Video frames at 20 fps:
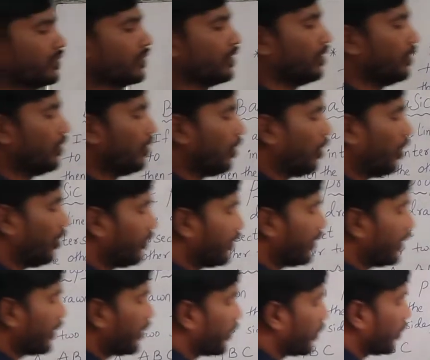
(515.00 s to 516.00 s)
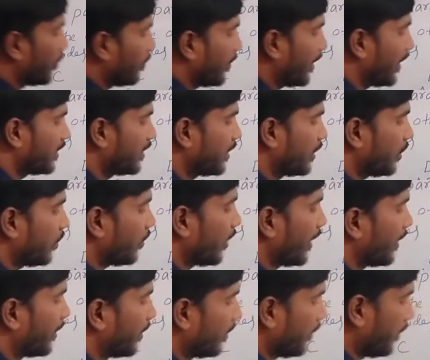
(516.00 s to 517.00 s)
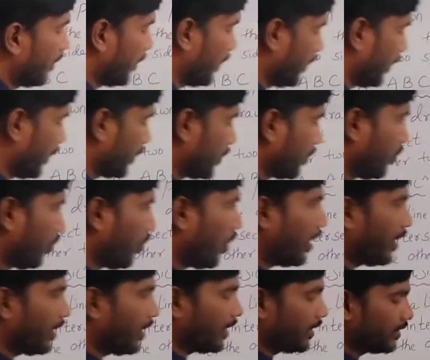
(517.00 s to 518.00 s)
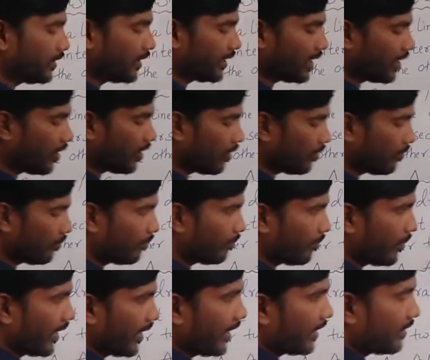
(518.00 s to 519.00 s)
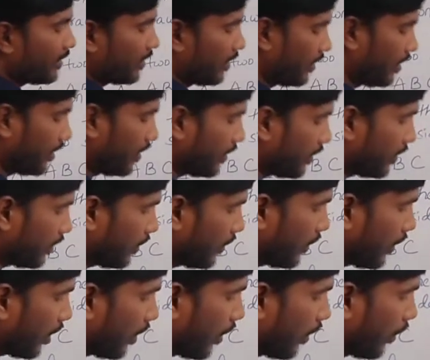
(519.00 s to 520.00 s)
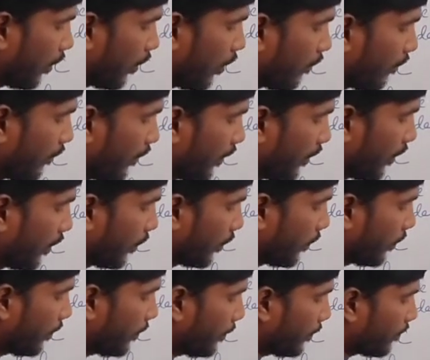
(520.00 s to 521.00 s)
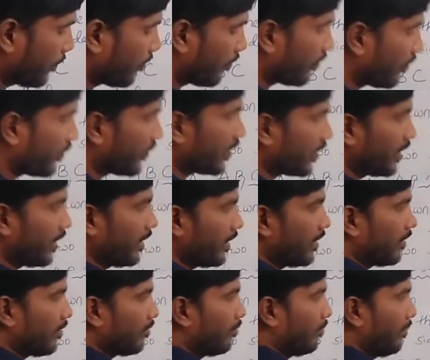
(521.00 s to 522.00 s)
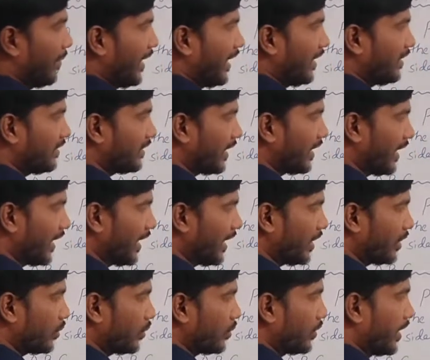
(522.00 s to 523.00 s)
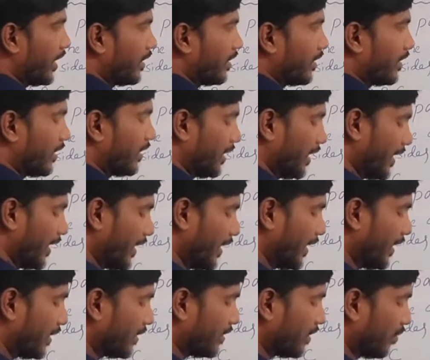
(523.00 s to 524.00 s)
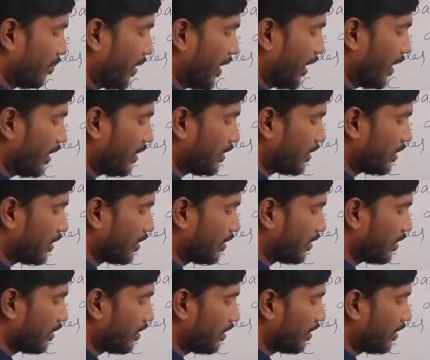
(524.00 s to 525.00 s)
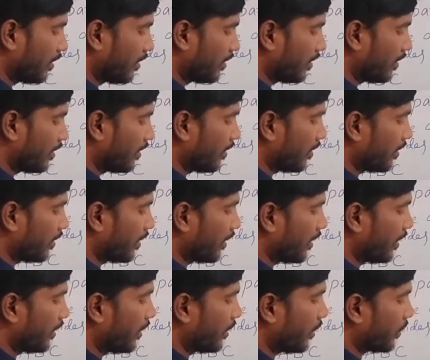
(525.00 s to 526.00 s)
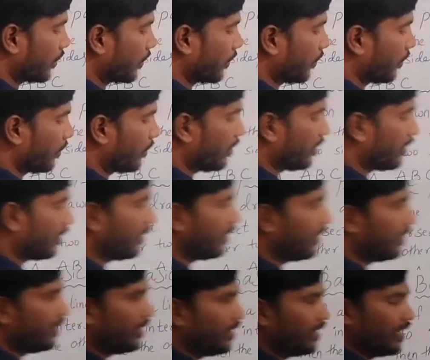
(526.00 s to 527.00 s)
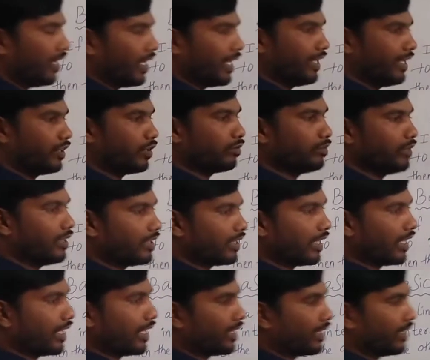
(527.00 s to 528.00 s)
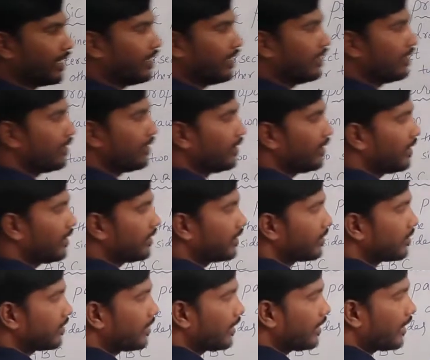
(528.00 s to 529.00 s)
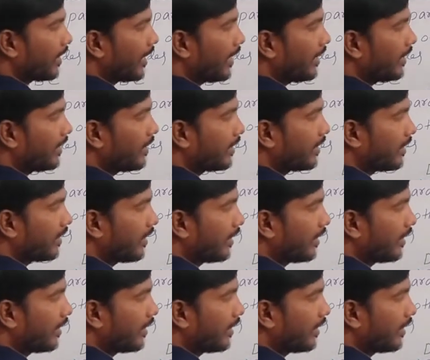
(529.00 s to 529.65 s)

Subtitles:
into base into height. So what is that base? Half into base A to D. AD is the base into height of the triangle. So that height is